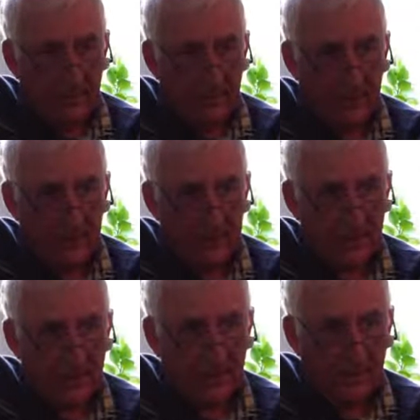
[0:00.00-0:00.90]
had
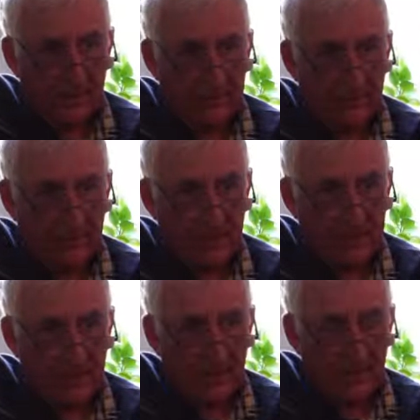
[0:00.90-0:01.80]
on its
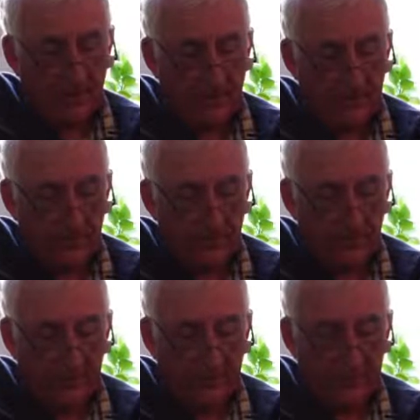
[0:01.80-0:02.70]
committee people from
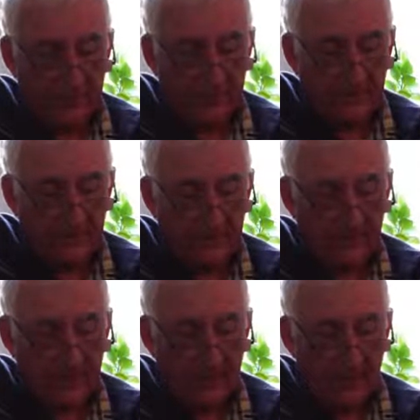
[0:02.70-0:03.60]
social
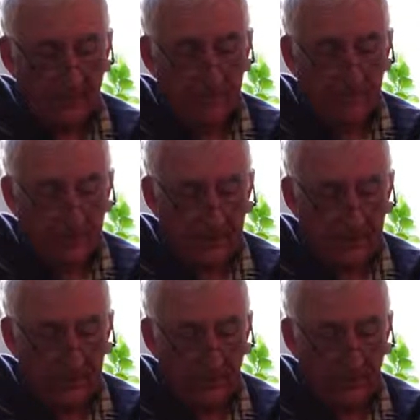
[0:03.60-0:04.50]
services,
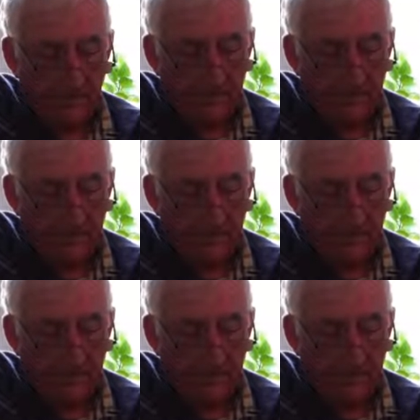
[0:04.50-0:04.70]
probation,